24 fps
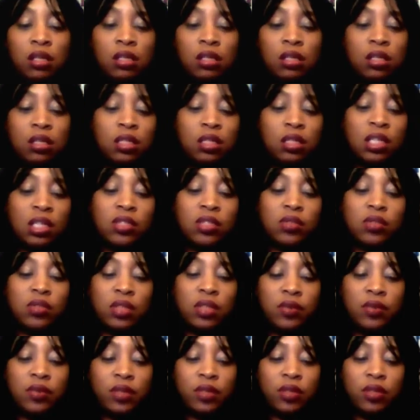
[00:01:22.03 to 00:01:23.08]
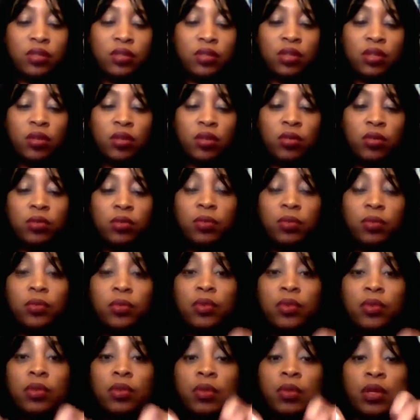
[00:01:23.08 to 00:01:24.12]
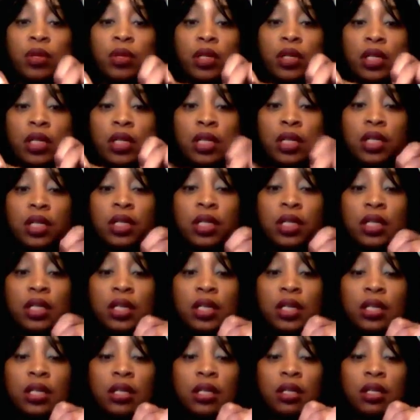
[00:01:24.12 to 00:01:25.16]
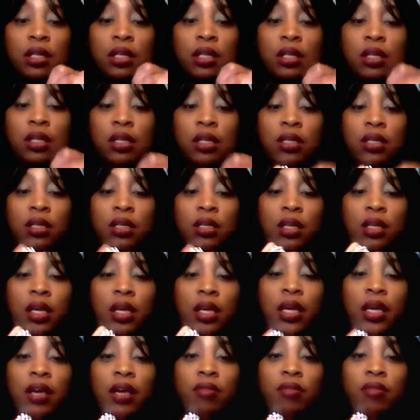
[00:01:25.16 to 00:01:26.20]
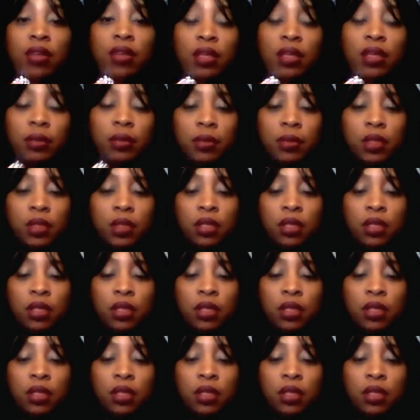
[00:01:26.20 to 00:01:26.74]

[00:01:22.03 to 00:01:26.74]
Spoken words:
6 or 7 years old, I think we're going to cut it in half again.